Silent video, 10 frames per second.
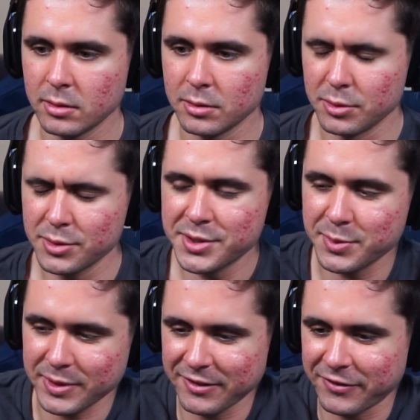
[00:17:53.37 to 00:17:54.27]
Oos,
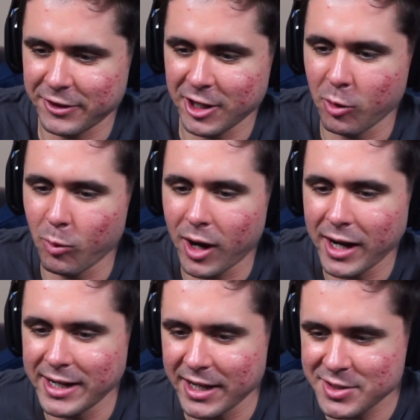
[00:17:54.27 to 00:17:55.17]
we're gonna figure out why
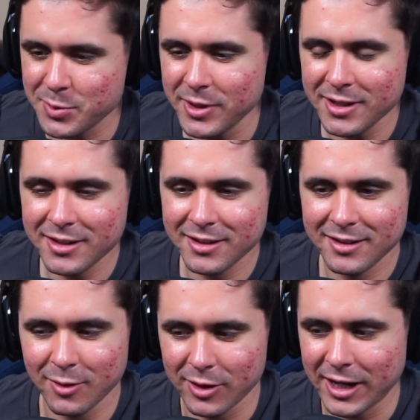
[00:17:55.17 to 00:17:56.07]
next week.
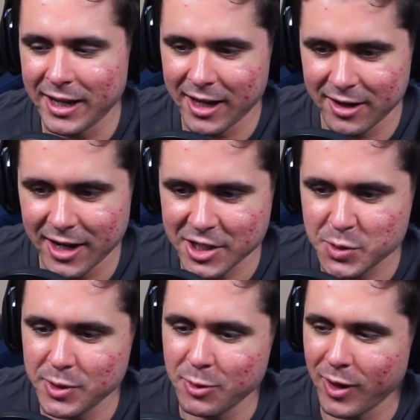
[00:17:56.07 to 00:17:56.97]
Next
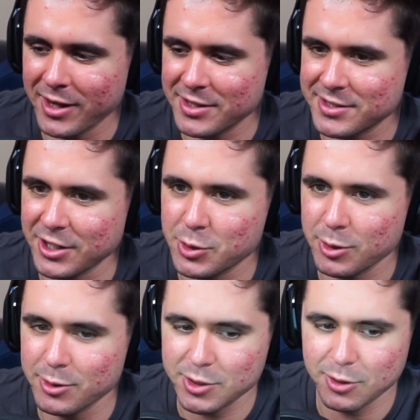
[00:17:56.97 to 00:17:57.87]
week, why this
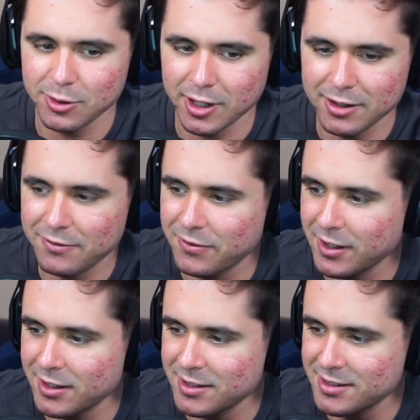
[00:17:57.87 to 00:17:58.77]
sanctuary was created,
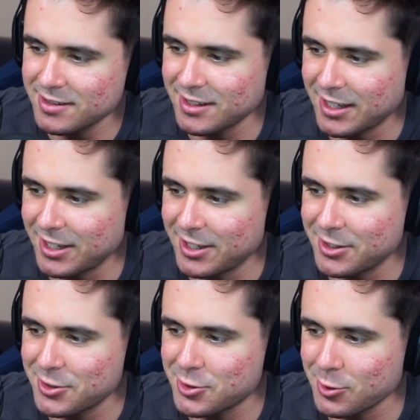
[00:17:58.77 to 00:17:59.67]
fellas.
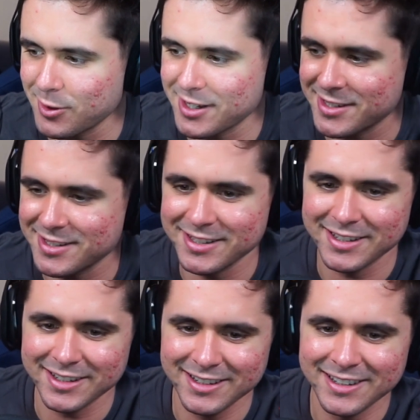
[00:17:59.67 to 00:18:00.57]
Interesting.